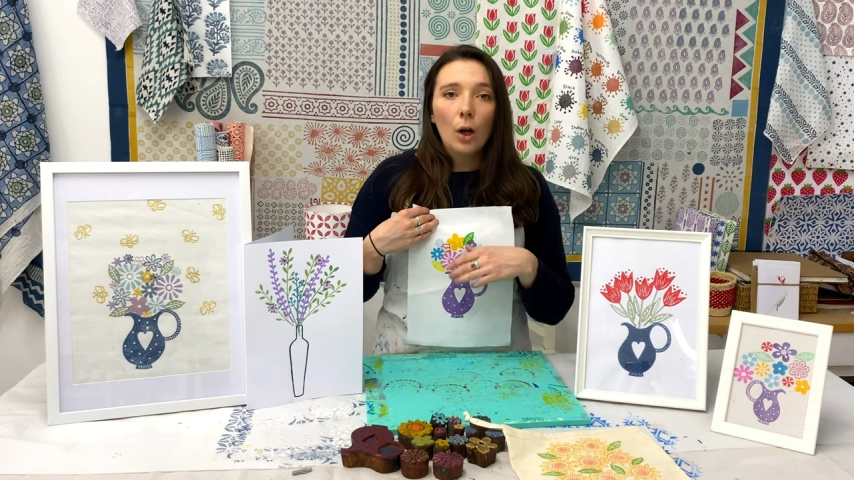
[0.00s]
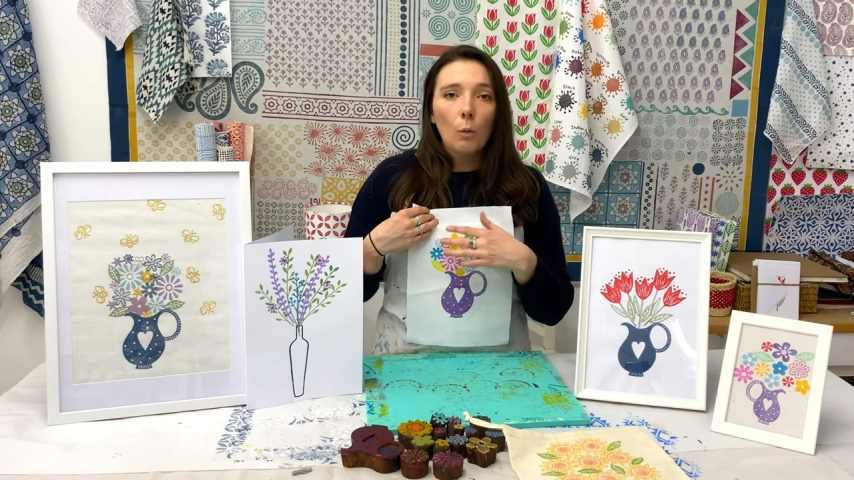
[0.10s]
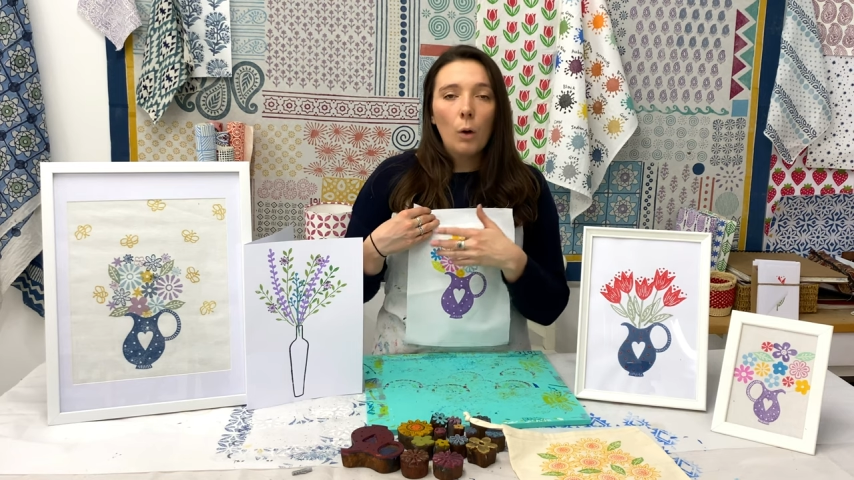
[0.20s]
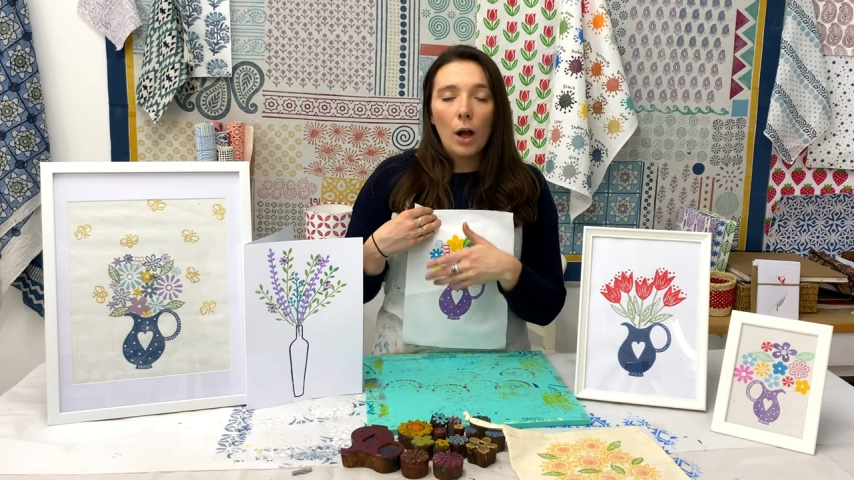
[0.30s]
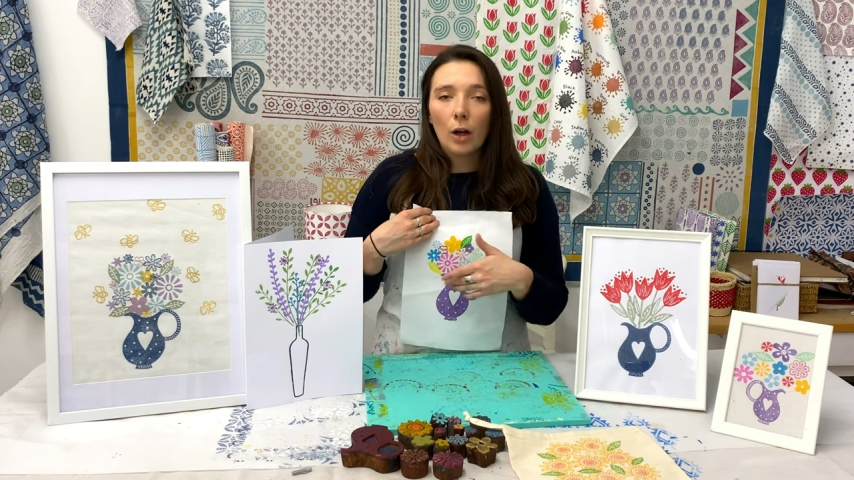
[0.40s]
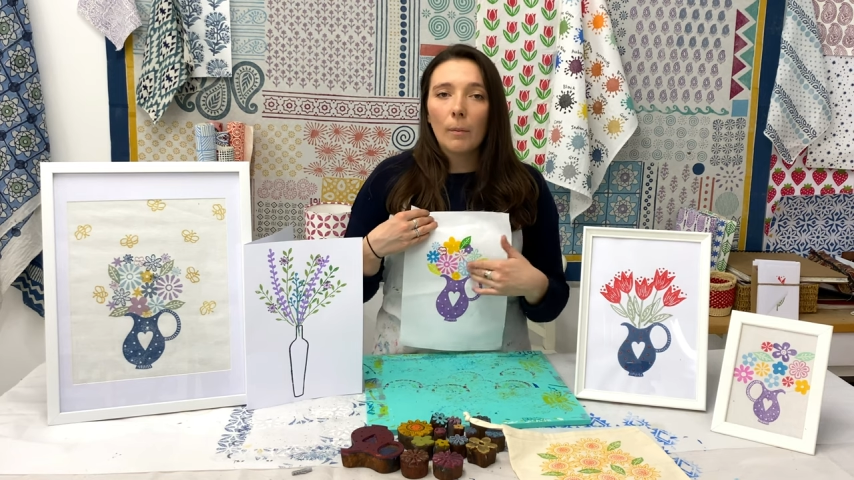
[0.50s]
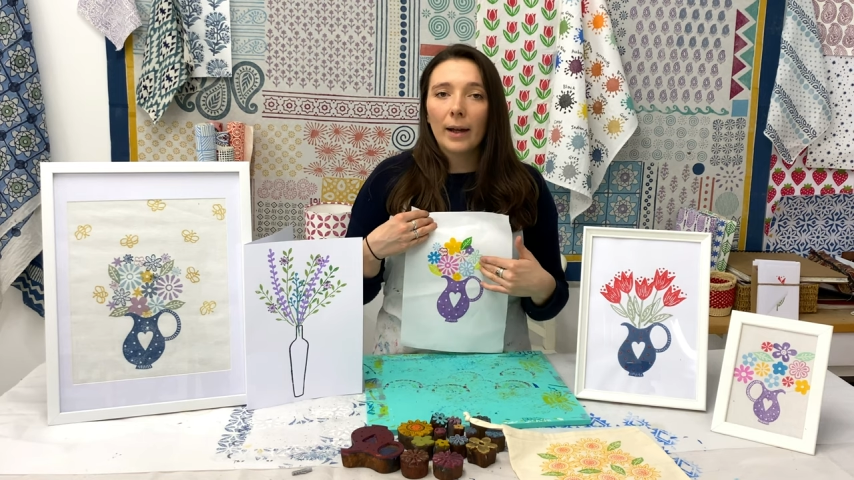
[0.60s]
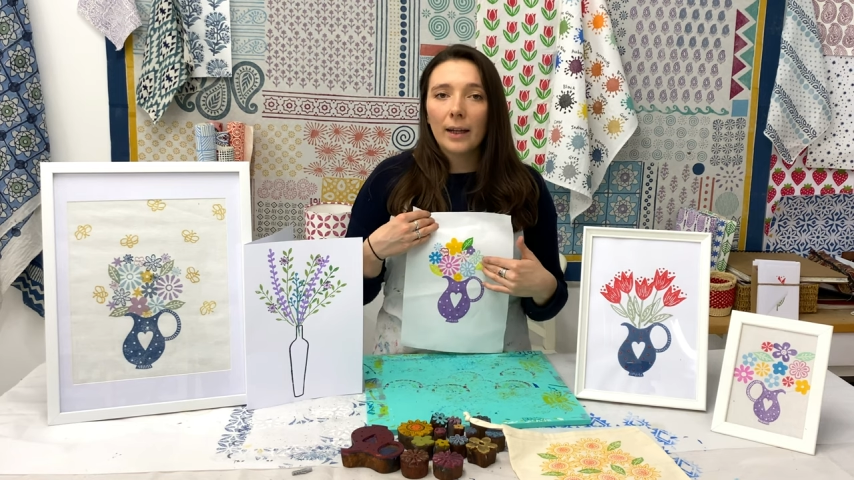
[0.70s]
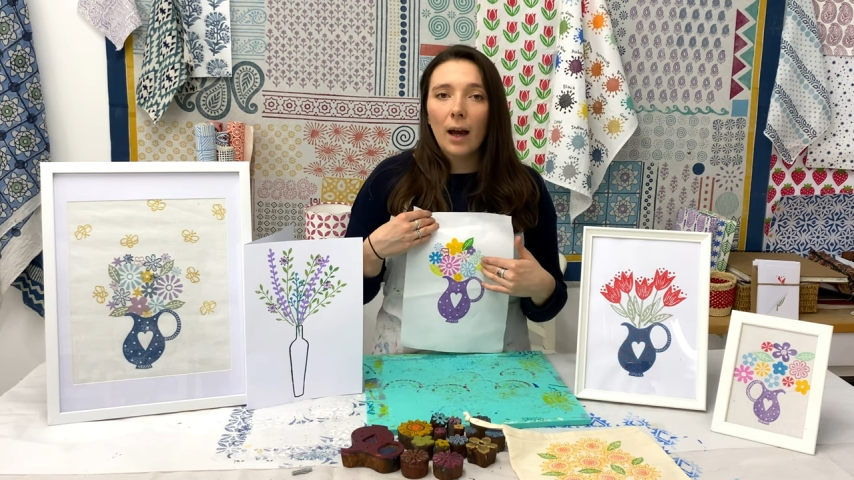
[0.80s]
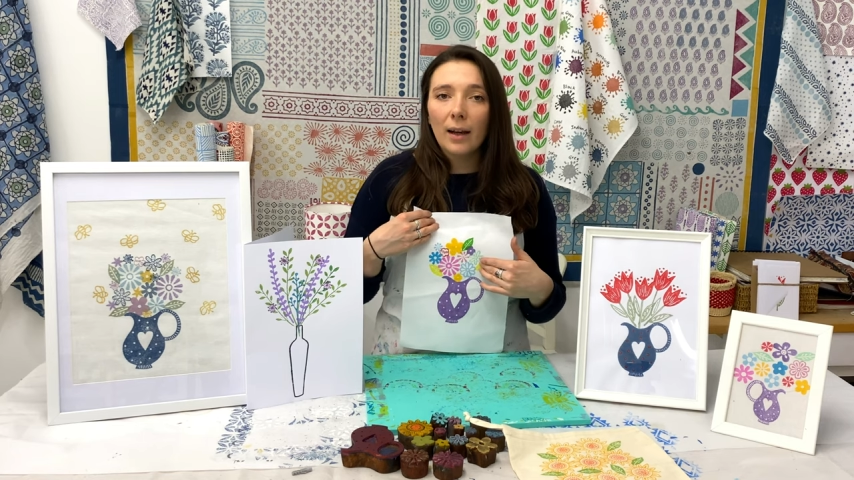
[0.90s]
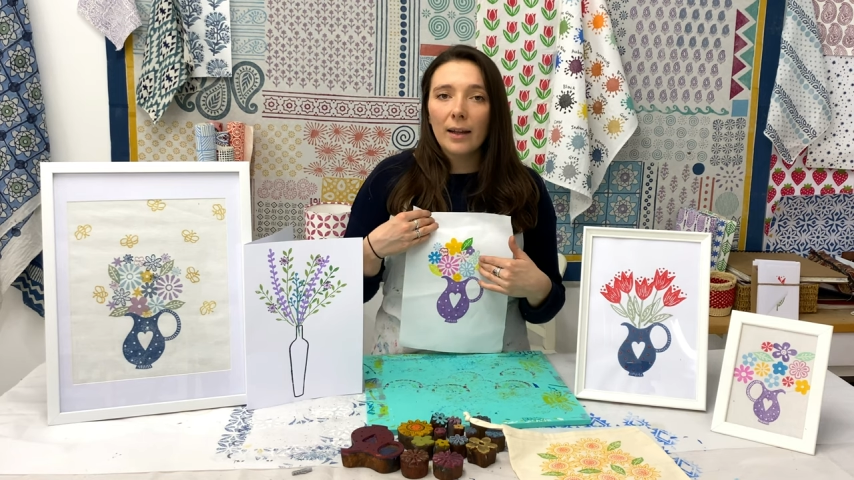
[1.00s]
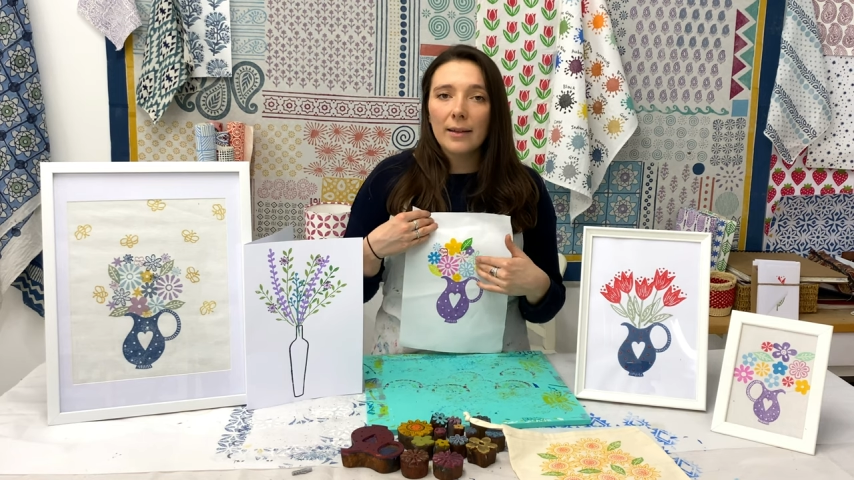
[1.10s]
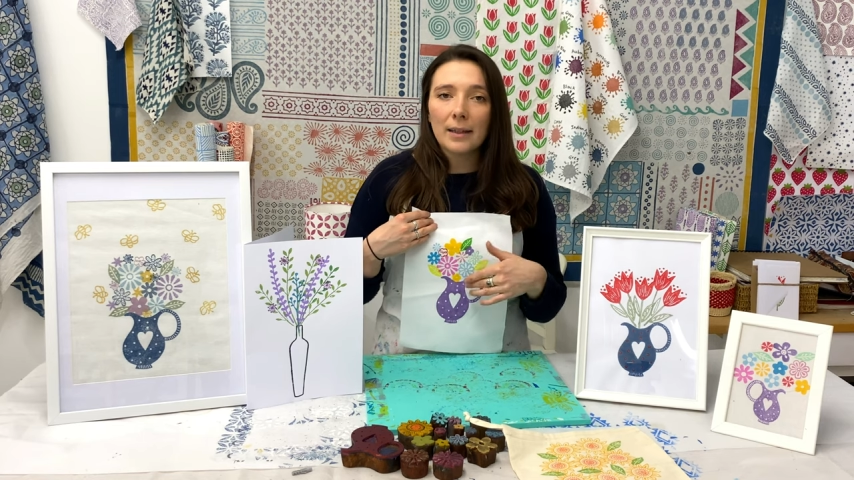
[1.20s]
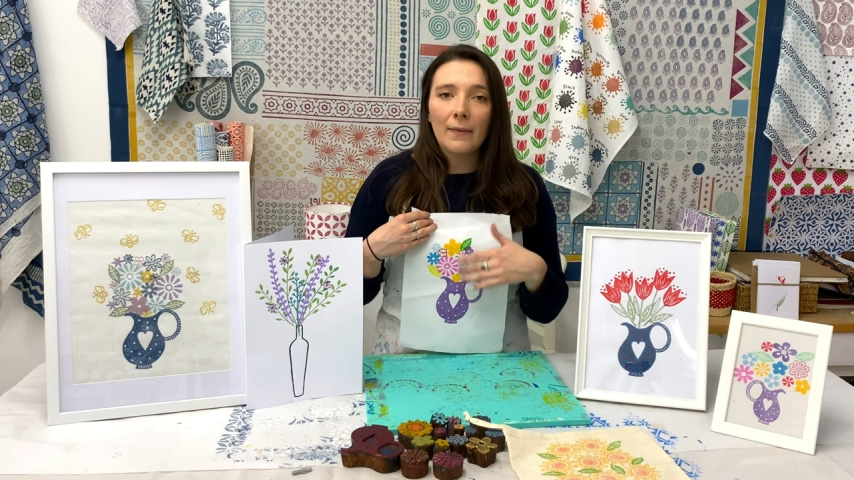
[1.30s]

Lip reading: work on my colours,